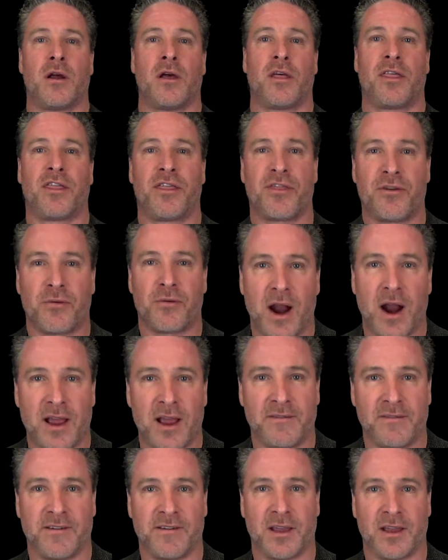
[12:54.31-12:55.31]

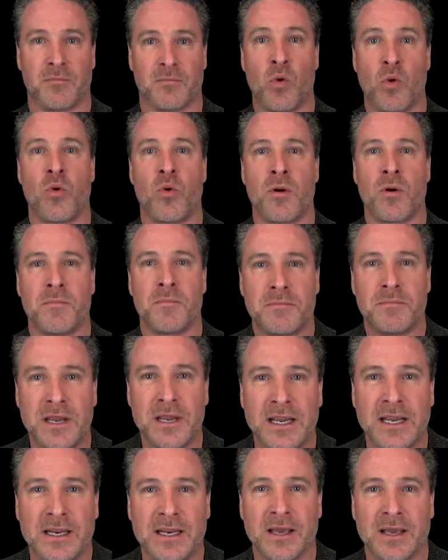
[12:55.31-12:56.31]
thriving, more
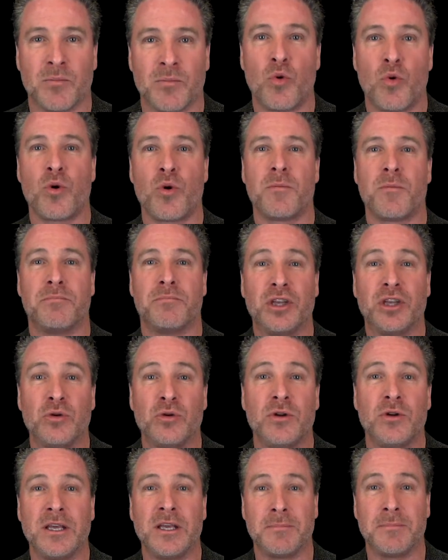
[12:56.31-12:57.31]
meaning, more
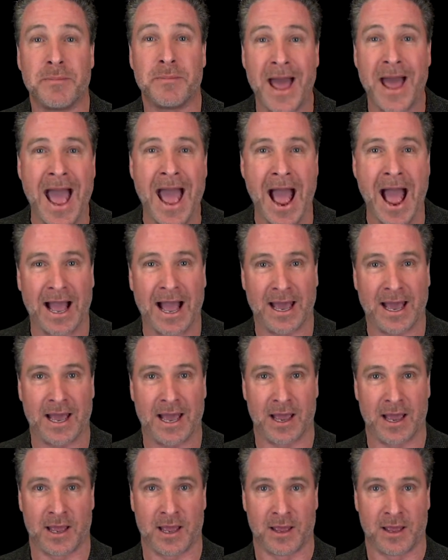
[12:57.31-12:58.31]
beauty back,